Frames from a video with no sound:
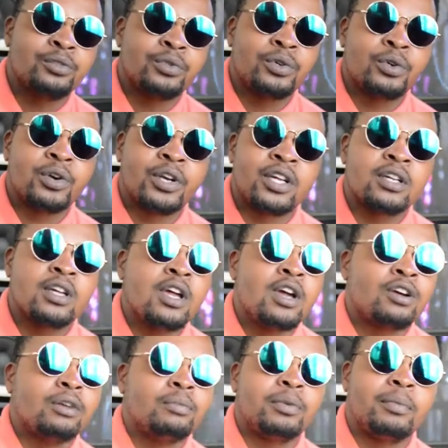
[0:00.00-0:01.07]
we don't want to
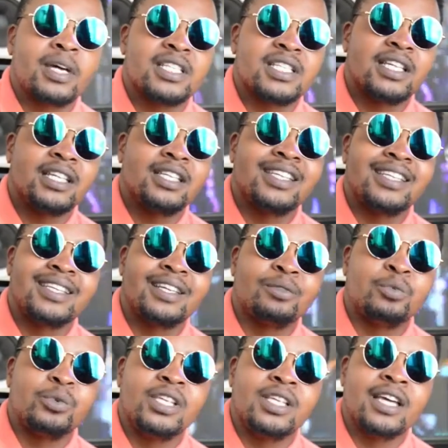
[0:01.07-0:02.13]
compromise anything that
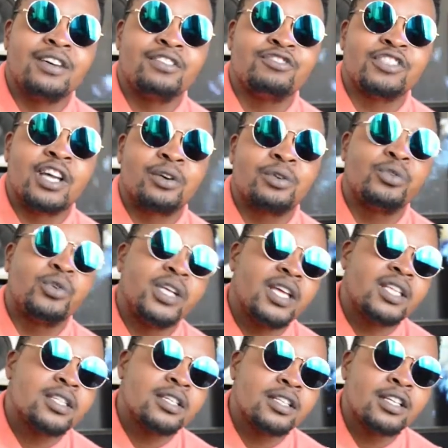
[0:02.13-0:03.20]
we have now
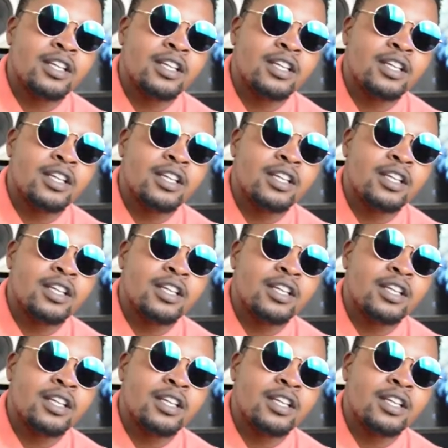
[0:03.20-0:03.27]
created.